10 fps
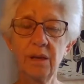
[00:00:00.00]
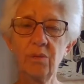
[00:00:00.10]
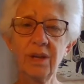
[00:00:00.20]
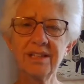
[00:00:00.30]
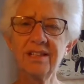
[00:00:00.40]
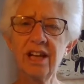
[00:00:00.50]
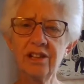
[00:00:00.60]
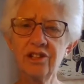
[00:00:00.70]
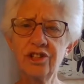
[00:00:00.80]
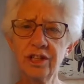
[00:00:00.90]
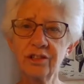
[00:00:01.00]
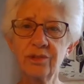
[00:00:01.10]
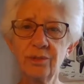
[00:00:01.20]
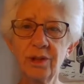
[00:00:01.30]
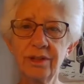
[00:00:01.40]
What an
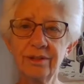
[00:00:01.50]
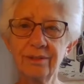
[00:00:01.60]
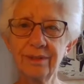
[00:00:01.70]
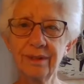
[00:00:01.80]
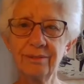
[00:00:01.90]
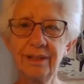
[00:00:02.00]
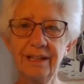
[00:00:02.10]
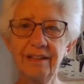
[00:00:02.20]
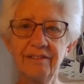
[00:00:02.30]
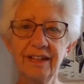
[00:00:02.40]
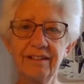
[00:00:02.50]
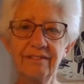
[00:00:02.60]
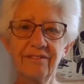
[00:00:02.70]
unjust world we live in.